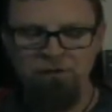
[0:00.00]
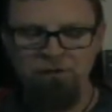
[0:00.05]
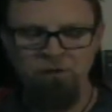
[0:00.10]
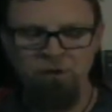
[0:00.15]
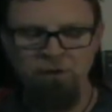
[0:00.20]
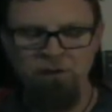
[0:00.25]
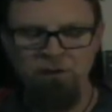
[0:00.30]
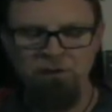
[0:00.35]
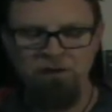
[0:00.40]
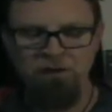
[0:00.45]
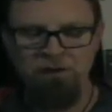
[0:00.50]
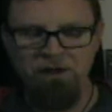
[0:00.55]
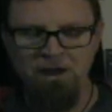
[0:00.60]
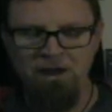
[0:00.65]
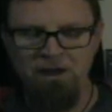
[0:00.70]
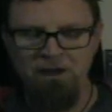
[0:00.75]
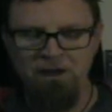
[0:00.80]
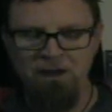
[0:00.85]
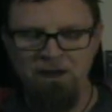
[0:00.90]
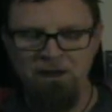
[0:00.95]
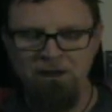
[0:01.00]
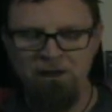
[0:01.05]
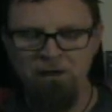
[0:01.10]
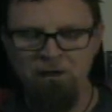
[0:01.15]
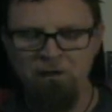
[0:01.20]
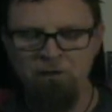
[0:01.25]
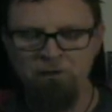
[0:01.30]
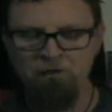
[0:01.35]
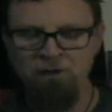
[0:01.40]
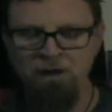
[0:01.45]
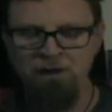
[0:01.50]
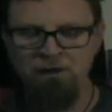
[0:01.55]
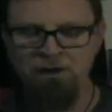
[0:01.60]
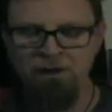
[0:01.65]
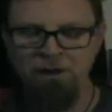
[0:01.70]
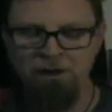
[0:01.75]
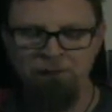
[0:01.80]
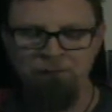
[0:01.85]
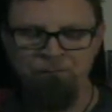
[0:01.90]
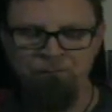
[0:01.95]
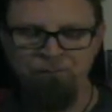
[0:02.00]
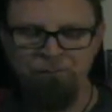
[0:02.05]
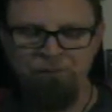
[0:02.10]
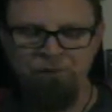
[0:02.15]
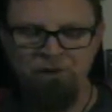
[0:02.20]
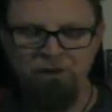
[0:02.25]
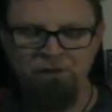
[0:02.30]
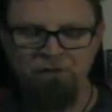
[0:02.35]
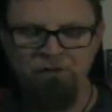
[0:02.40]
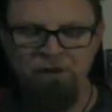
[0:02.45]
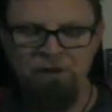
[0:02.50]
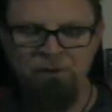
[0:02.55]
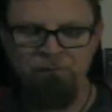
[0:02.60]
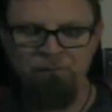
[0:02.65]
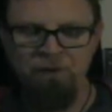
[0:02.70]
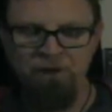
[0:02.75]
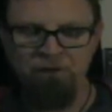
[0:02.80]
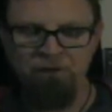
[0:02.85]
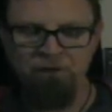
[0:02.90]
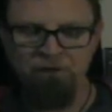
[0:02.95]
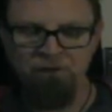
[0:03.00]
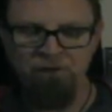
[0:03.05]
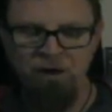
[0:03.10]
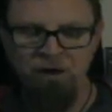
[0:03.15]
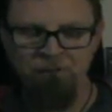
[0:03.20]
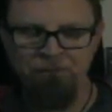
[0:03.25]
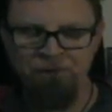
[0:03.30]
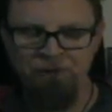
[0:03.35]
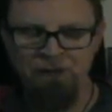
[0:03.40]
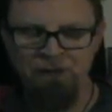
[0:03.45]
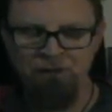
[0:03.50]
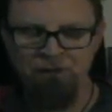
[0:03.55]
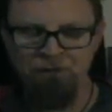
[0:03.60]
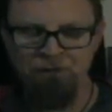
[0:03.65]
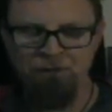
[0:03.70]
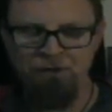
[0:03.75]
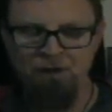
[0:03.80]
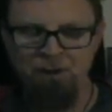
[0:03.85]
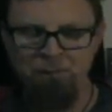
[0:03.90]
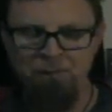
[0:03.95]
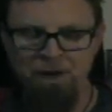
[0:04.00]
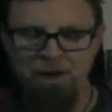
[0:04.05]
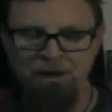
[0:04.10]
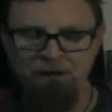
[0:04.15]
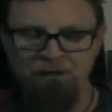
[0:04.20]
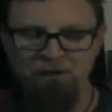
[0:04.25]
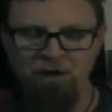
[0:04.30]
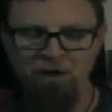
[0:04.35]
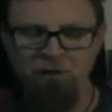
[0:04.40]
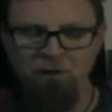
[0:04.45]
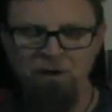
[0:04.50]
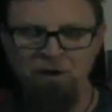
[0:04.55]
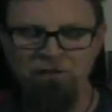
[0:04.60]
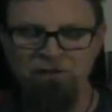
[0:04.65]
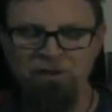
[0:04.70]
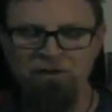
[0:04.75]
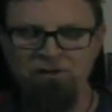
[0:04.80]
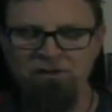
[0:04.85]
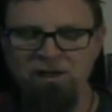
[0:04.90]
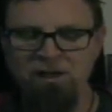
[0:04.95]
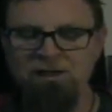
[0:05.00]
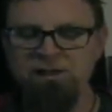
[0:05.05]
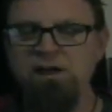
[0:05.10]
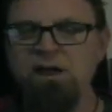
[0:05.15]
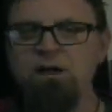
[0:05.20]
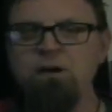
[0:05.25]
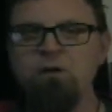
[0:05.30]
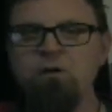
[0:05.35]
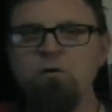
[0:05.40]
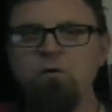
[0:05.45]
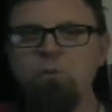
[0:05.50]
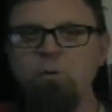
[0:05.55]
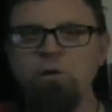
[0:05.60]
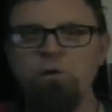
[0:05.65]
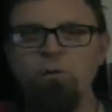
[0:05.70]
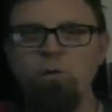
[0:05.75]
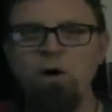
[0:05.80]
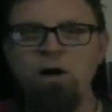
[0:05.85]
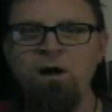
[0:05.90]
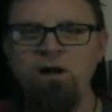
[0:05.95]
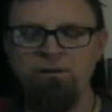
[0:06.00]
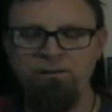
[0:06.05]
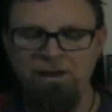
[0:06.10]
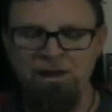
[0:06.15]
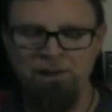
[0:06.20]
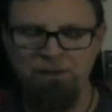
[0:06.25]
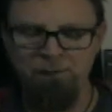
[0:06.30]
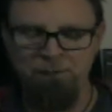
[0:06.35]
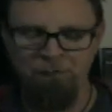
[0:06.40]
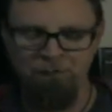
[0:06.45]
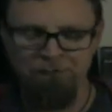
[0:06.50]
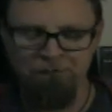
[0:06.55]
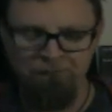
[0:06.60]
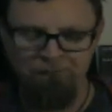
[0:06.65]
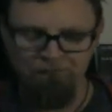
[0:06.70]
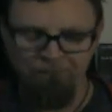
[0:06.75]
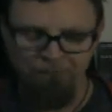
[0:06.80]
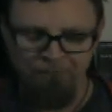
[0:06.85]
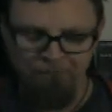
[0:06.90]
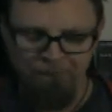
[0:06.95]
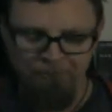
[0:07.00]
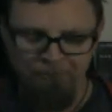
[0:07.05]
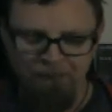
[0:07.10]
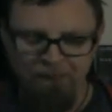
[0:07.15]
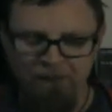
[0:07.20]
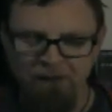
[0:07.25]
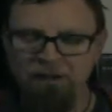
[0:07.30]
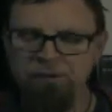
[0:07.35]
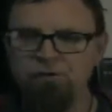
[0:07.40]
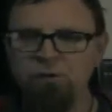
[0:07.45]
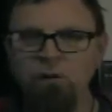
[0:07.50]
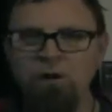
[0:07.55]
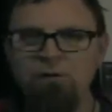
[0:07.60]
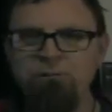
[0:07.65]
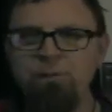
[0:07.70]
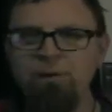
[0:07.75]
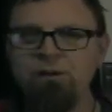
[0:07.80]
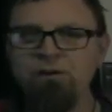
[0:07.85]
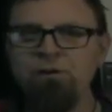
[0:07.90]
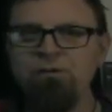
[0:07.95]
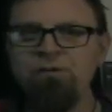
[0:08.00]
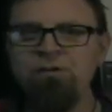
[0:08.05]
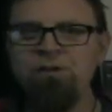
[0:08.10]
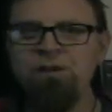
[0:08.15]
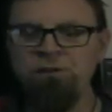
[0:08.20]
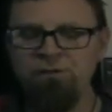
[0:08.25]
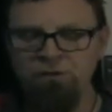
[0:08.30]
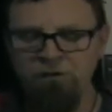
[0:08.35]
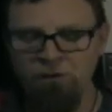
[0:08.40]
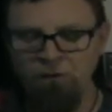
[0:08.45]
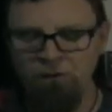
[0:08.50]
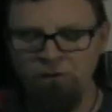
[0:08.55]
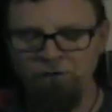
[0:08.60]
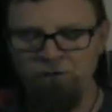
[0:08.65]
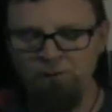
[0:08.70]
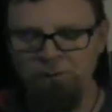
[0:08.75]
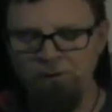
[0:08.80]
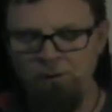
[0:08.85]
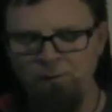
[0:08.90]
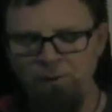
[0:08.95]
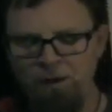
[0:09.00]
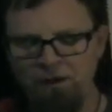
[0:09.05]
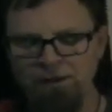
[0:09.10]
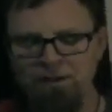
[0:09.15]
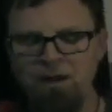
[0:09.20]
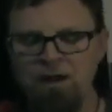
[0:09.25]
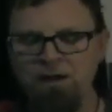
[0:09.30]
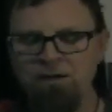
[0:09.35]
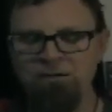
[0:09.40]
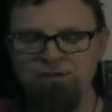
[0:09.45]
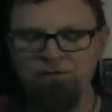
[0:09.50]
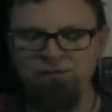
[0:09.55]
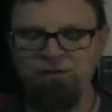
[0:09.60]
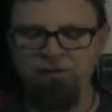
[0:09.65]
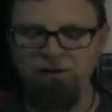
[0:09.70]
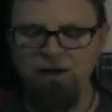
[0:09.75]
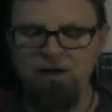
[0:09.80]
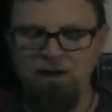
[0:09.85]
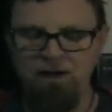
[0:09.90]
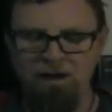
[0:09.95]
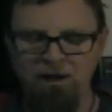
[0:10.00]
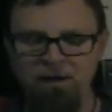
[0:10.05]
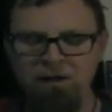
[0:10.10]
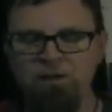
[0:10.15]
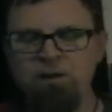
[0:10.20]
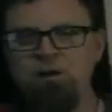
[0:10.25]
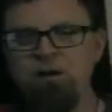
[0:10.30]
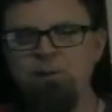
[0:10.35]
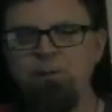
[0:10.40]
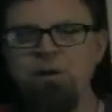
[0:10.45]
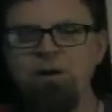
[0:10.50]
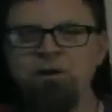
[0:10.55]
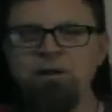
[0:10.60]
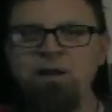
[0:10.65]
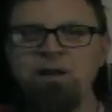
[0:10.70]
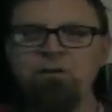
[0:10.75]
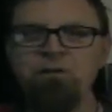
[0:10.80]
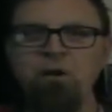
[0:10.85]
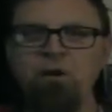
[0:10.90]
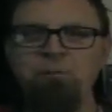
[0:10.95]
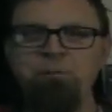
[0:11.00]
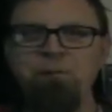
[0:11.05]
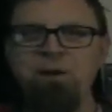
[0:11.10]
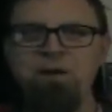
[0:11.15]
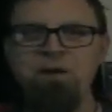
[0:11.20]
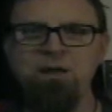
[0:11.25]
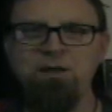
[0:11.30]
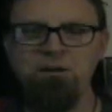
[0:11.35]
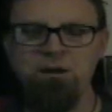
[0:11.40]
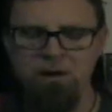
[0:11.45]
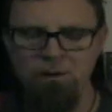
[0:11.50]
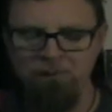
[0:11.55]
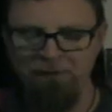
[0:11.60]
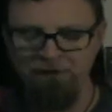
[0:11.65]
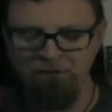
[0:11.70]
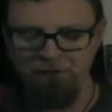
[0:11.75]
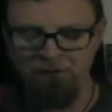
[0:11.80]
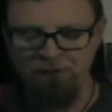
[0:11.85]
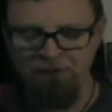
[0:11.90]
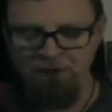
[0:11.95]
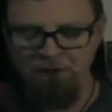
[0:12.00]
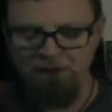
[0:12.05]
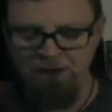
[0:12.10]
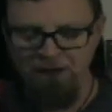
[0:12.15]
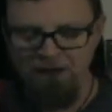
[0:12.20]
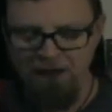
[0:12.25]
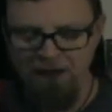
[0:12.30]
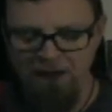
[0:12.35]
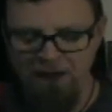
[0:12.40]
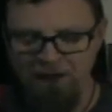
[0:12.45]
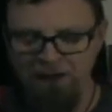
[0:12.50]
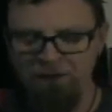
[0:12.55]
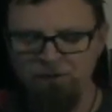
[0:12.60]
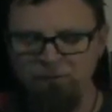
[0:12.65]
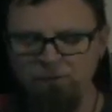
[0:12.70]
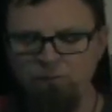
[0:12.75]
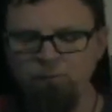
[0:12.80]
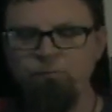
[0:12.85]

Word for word: during the day and heroes at night. A team faces off against a man terrorizing San Diego with wild animals. So I've been listening to some new podcasts, uh, a podcast called Making Comics, and